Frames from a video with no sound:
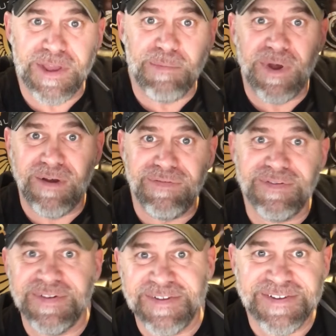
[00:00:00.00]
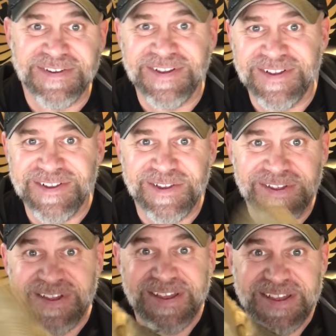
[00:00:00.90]
the link above,
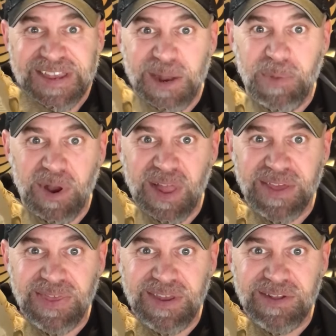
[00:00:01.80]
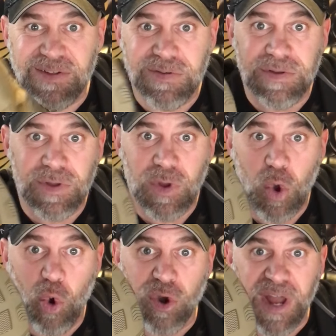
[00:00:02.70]
get a pair like these
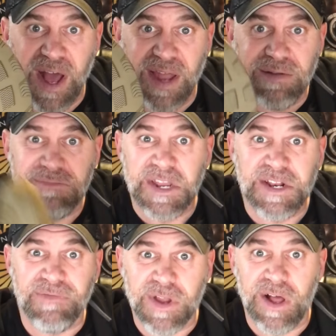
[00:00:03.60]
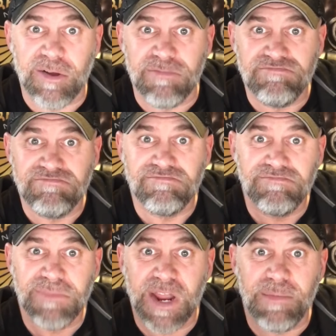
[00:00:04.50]
or not, get a different color.
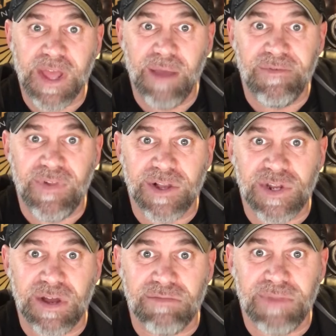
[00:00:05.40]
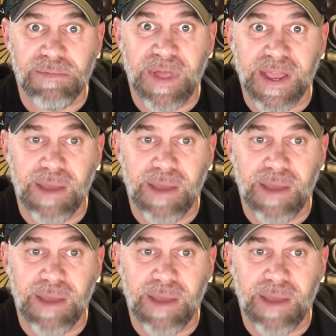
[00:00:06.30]
You got them in camouflage now, like black